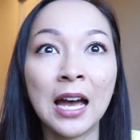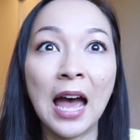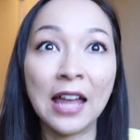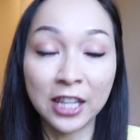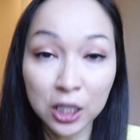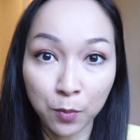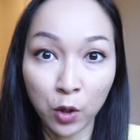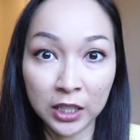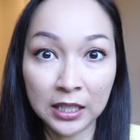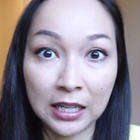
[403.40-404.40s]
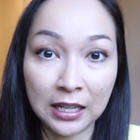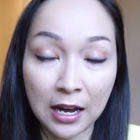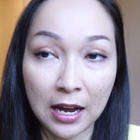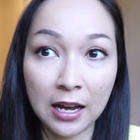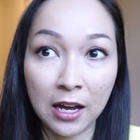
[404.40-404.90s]
At this point
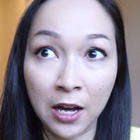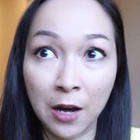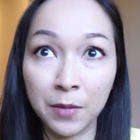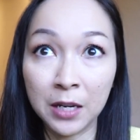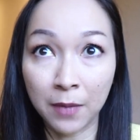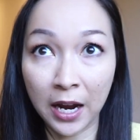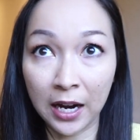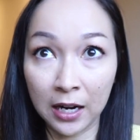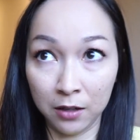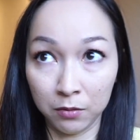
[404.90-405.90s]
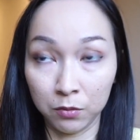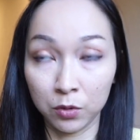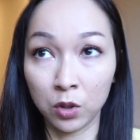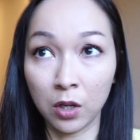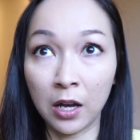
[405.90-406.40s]
um, in my
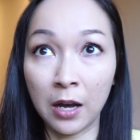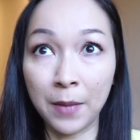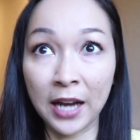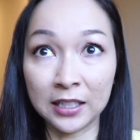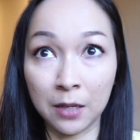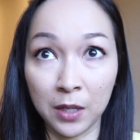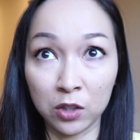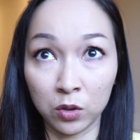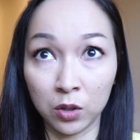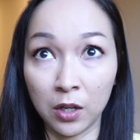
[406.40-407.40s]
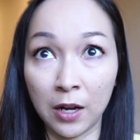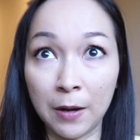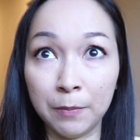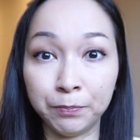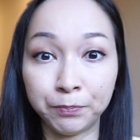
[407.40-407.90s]
um, academics
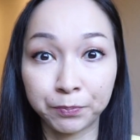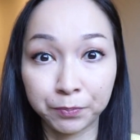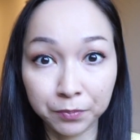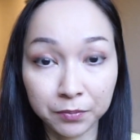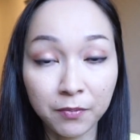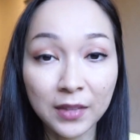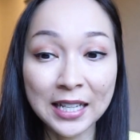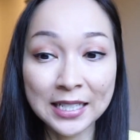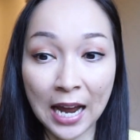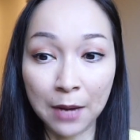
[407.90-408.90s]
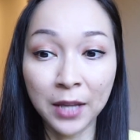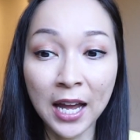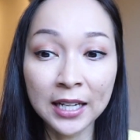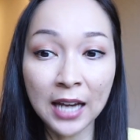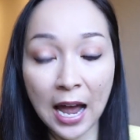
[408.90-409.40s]
um,
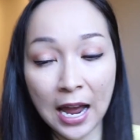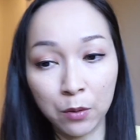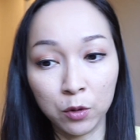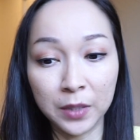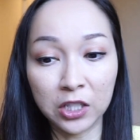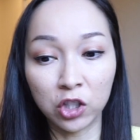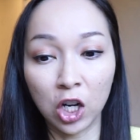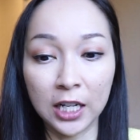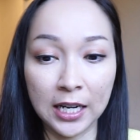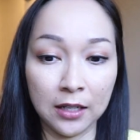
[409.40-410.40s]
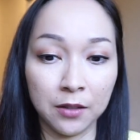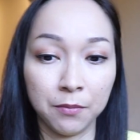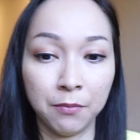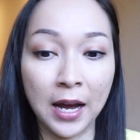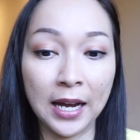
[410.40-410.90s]
timeline, I will be starting
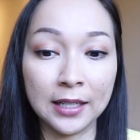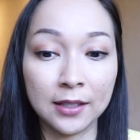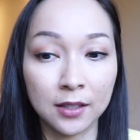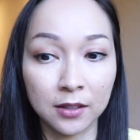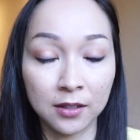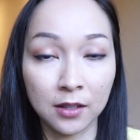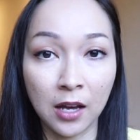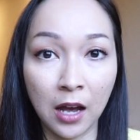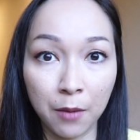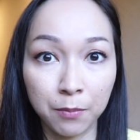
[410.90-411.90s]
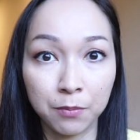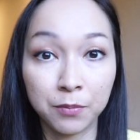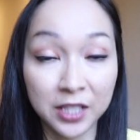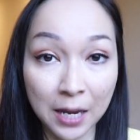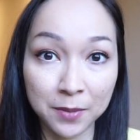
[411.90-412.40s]
my uh,
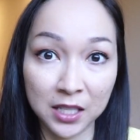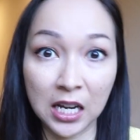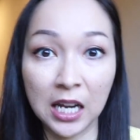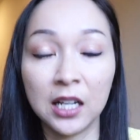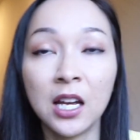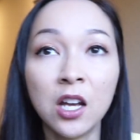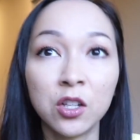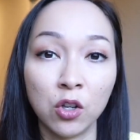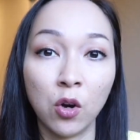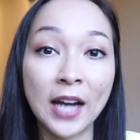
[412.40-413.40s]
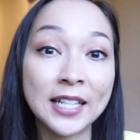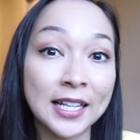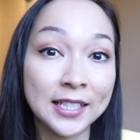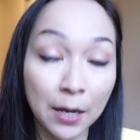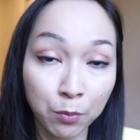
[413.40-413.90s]
step studying. So I
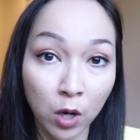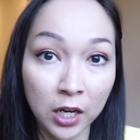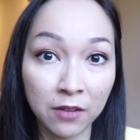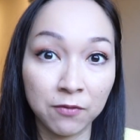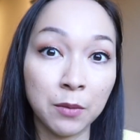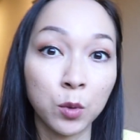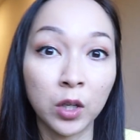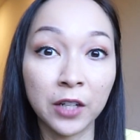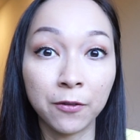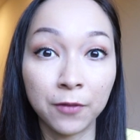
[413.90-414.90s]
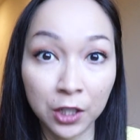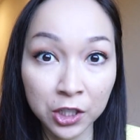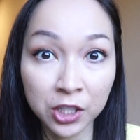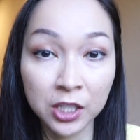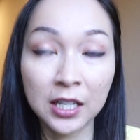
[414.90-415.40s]
take step one on February
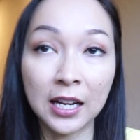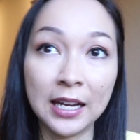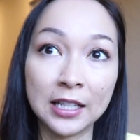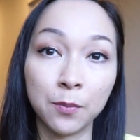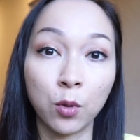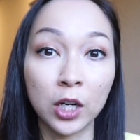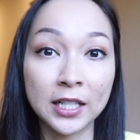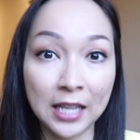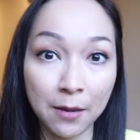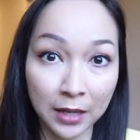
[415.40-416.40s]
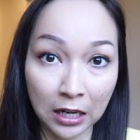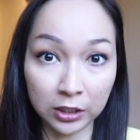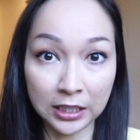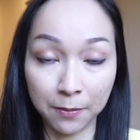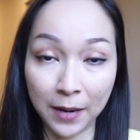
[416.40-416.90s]
1st it's a board exam that I'll
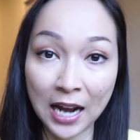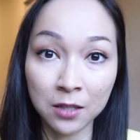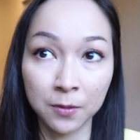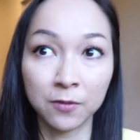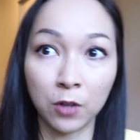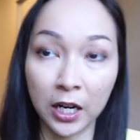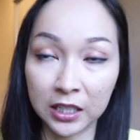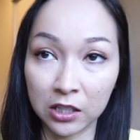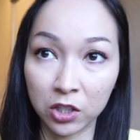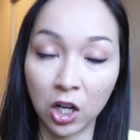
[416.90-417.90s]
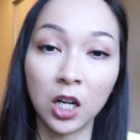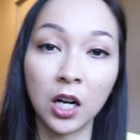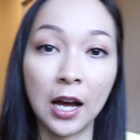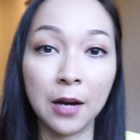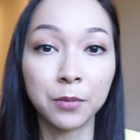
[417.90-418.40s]
need to pass before I can
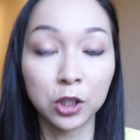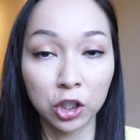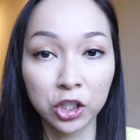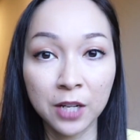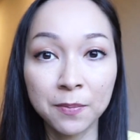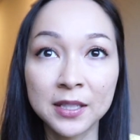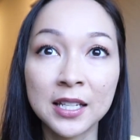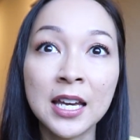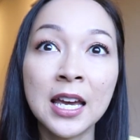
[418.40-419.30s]
start um, clerkships,